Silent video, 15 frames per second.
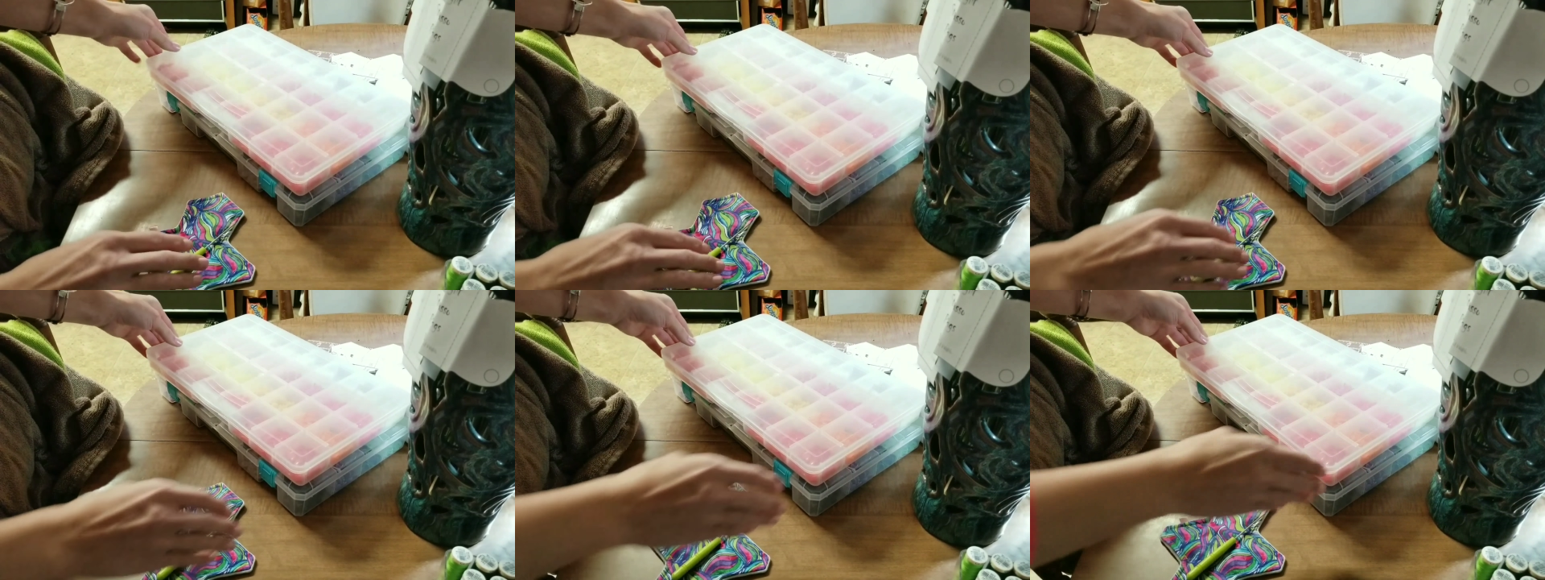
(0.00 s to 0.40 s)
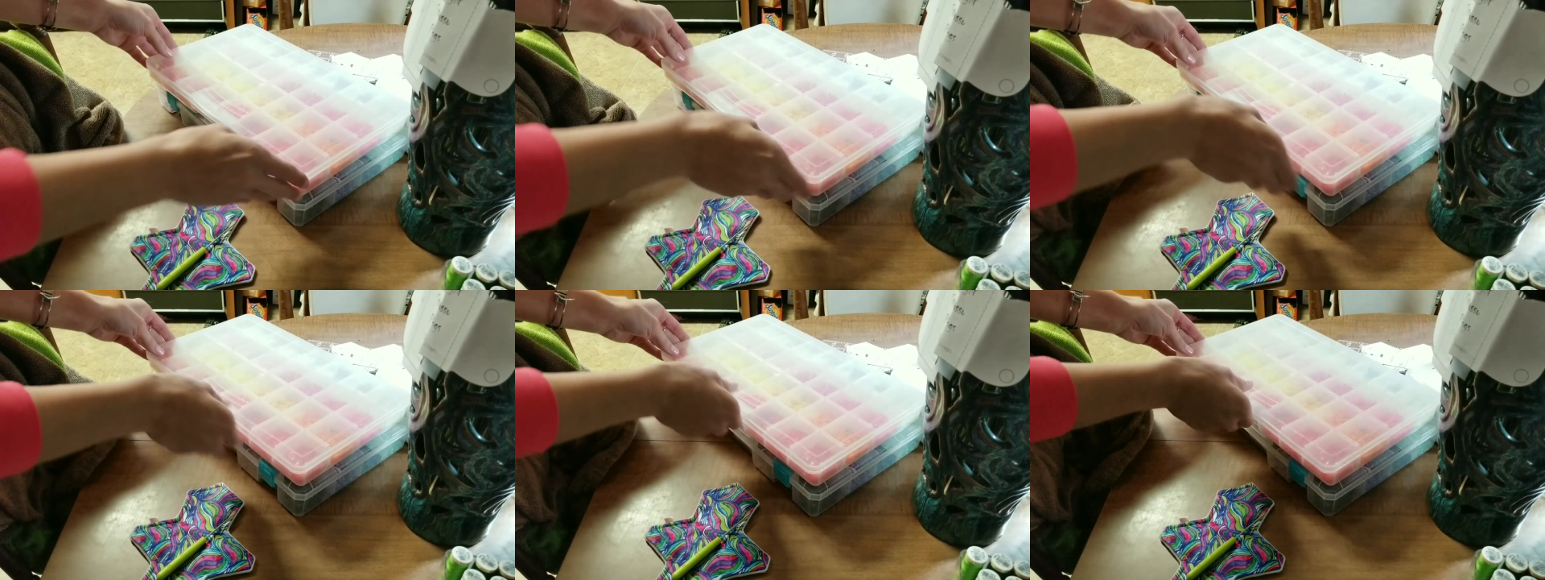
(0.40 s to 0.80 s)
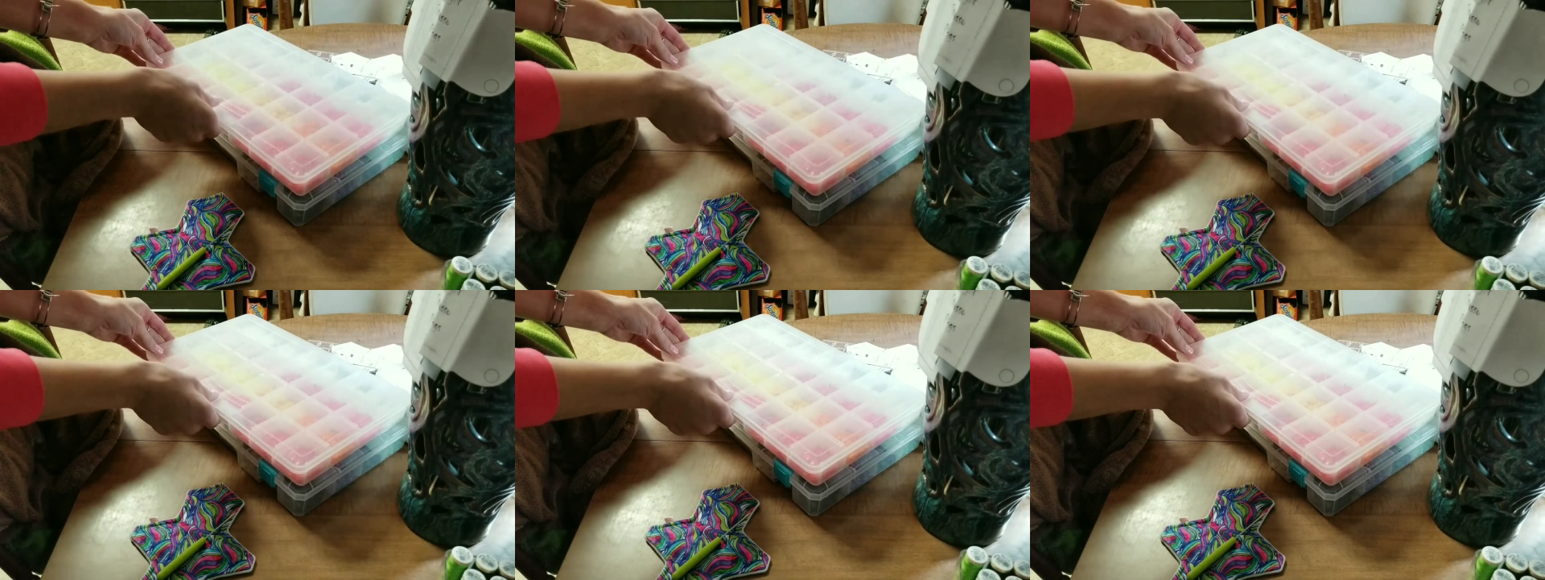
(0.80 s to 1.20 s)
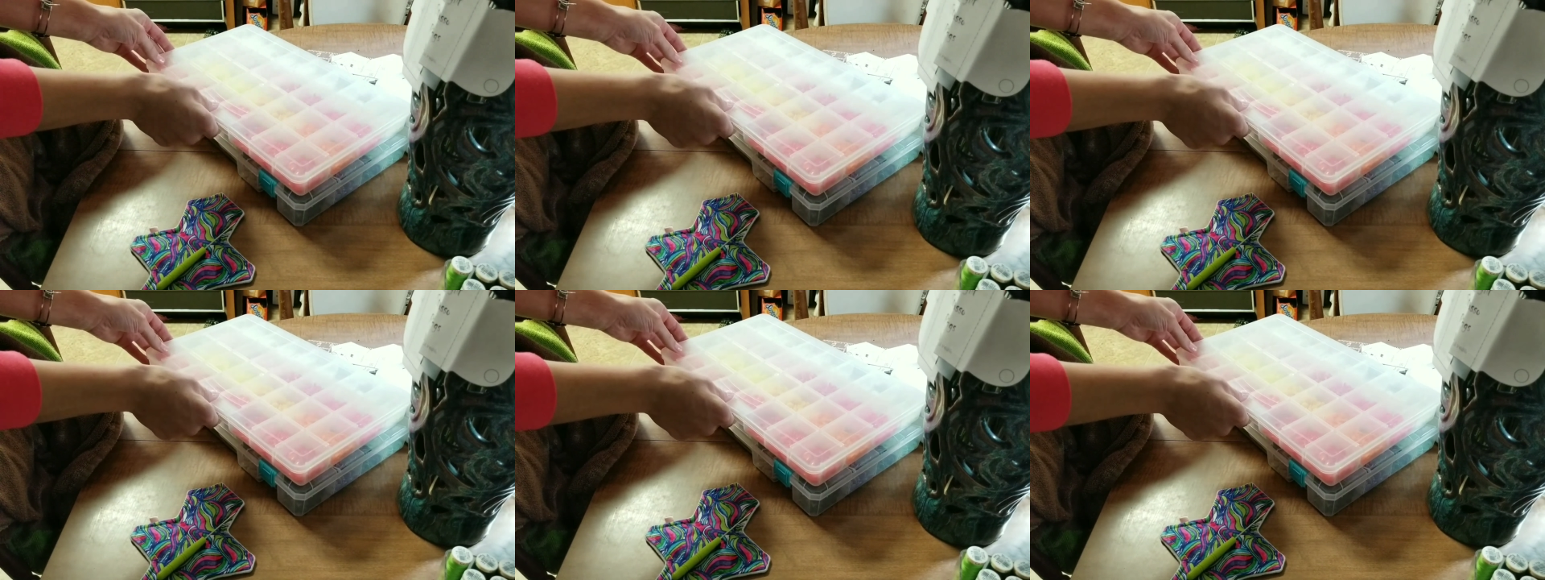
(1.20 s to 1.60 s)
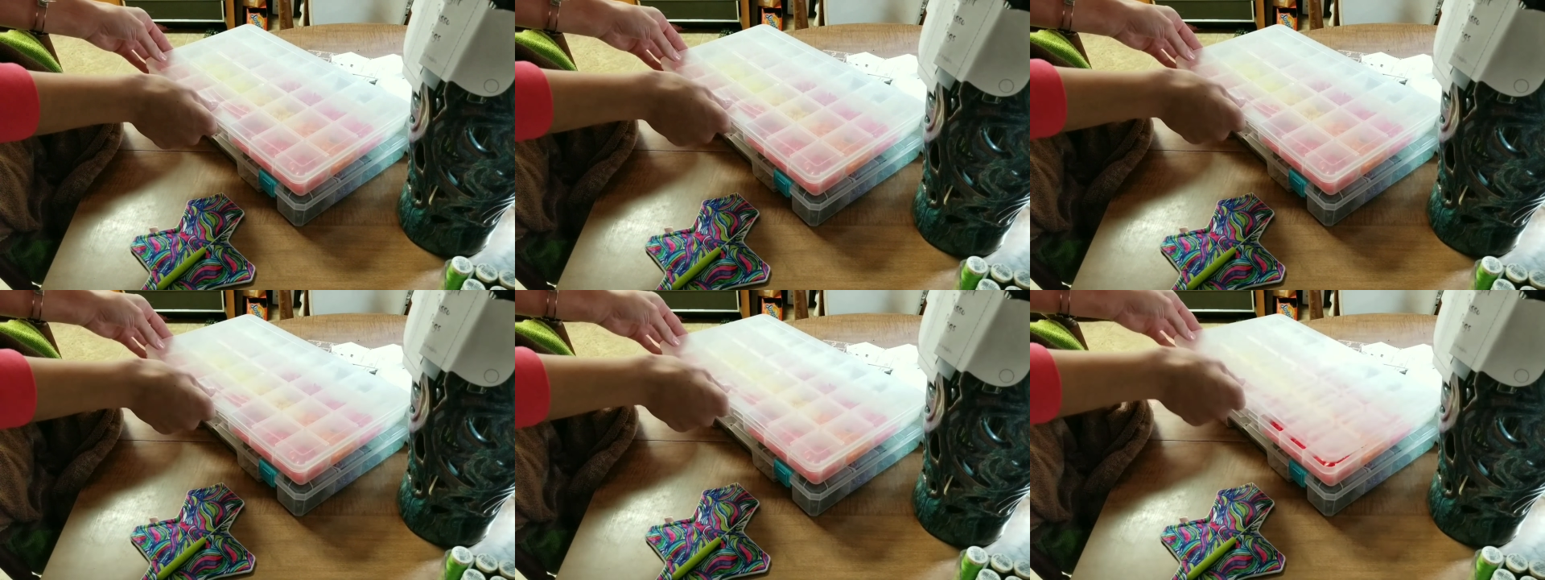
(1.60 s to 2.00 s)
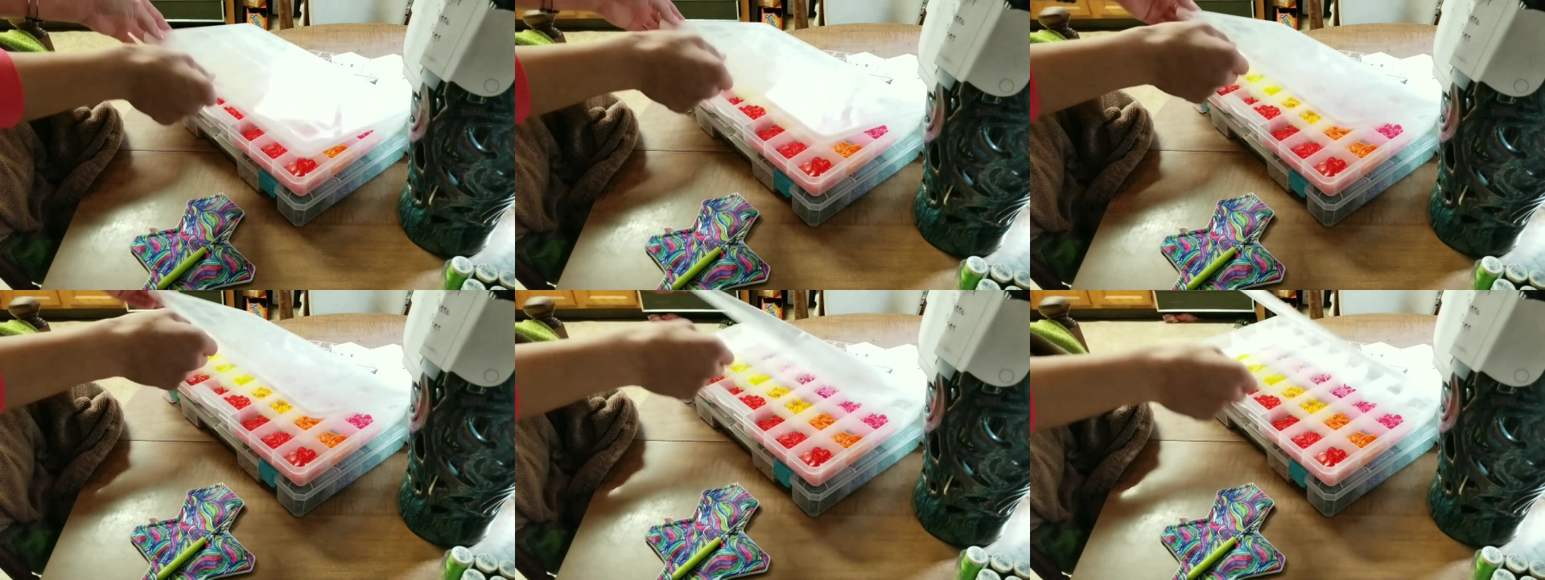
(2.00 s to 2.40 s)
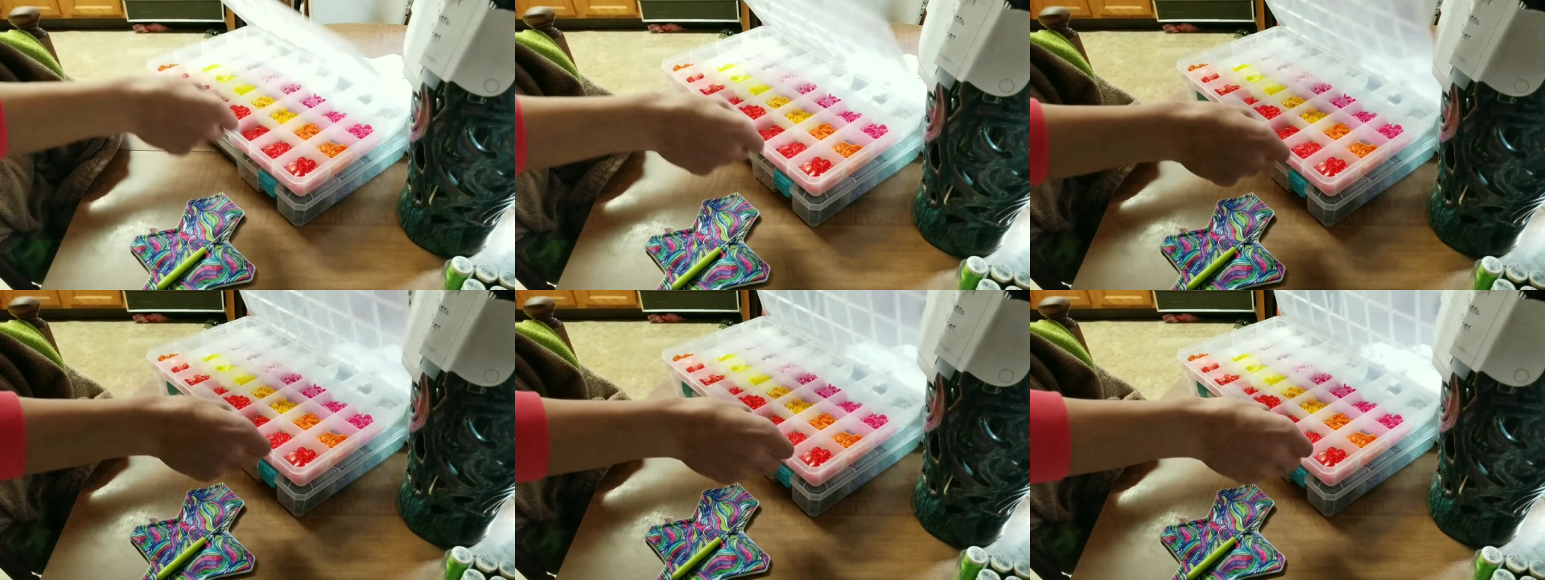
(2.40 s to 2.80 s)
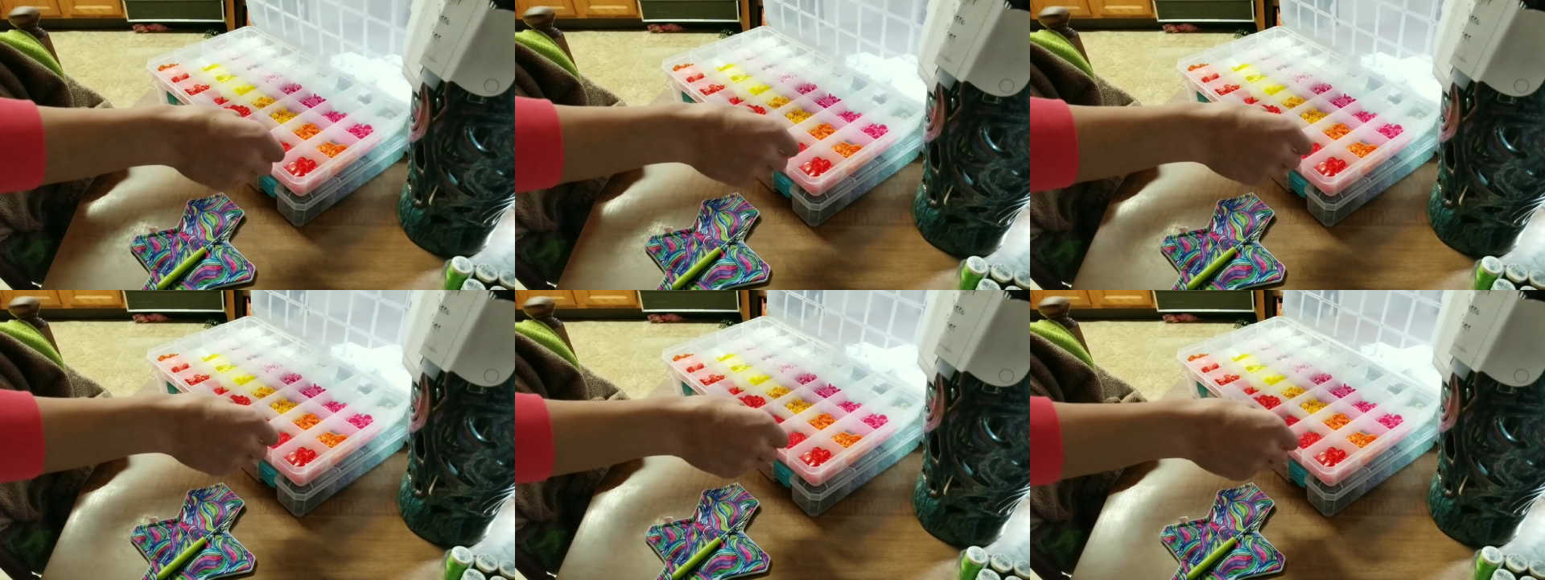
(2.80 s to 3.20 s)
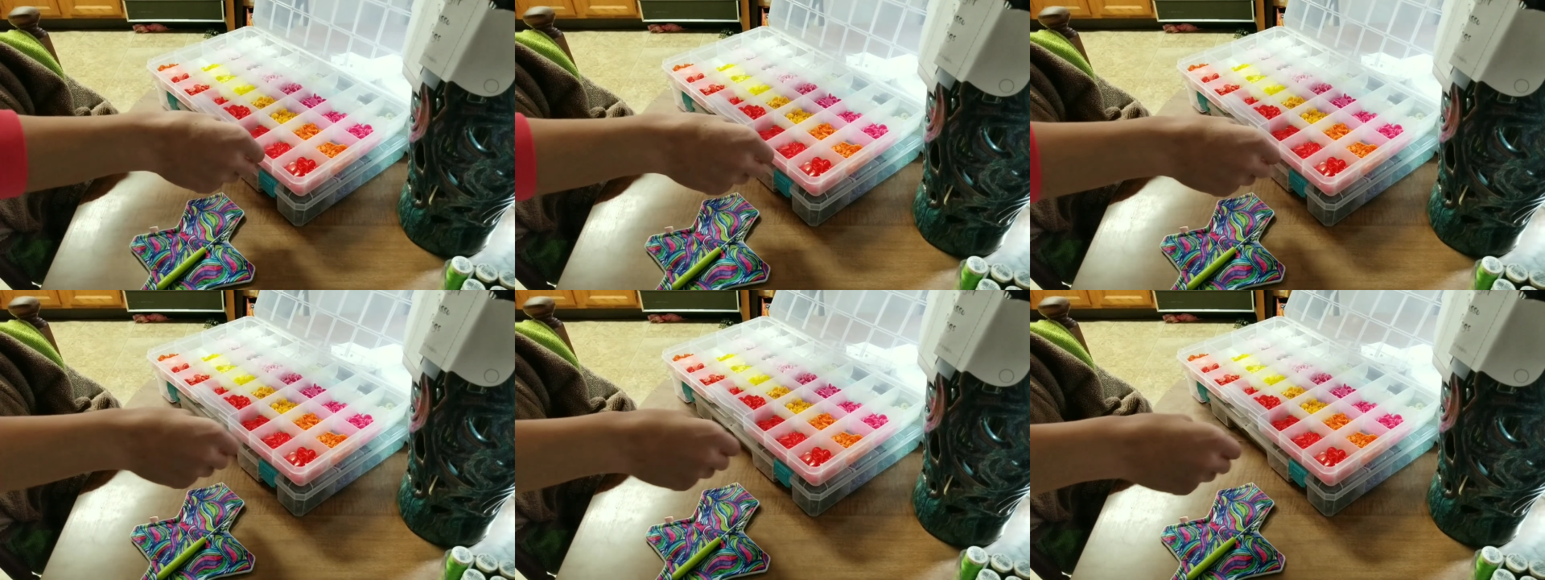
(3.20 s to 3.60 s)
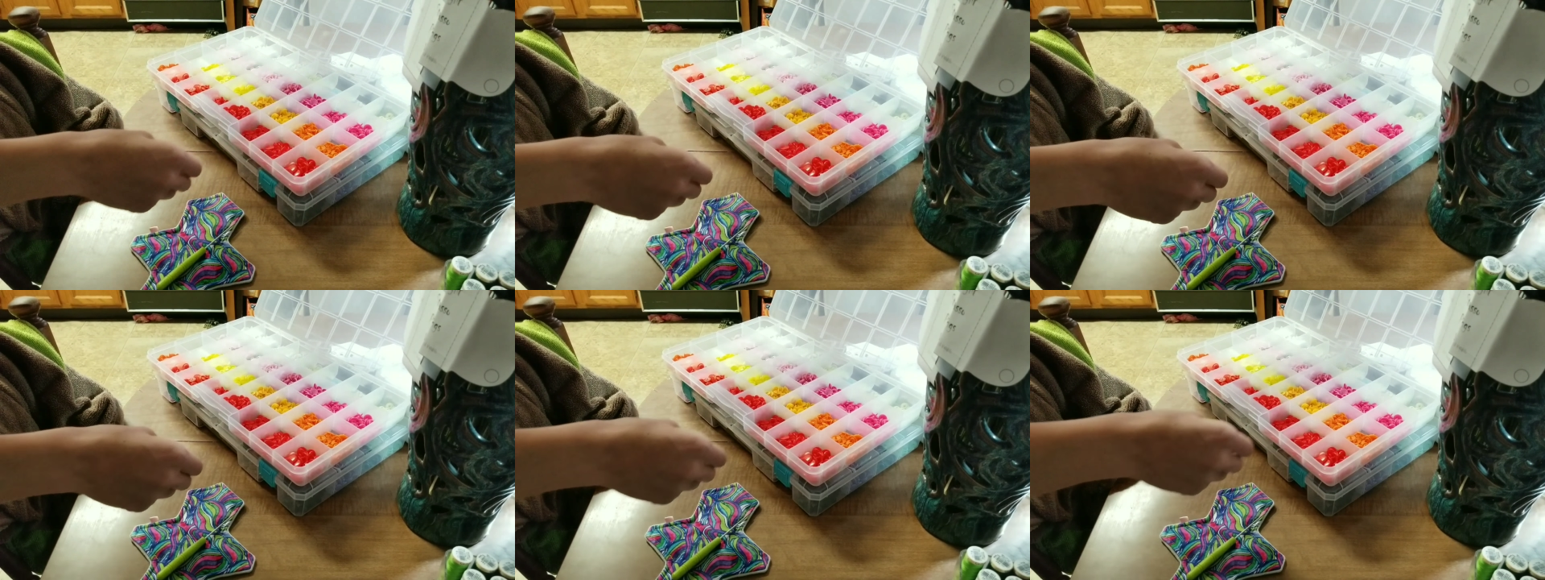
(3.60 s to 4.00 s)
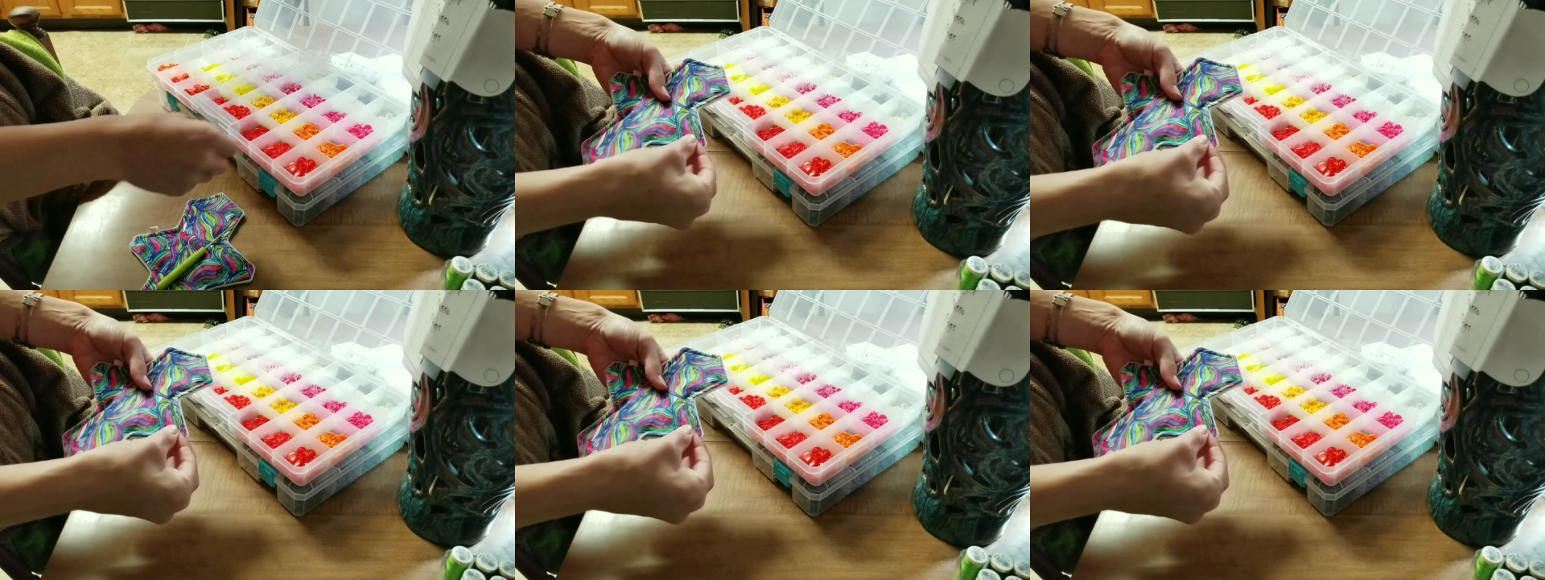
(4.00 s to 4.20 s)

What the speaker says: No face is visible, so there are no lips to read.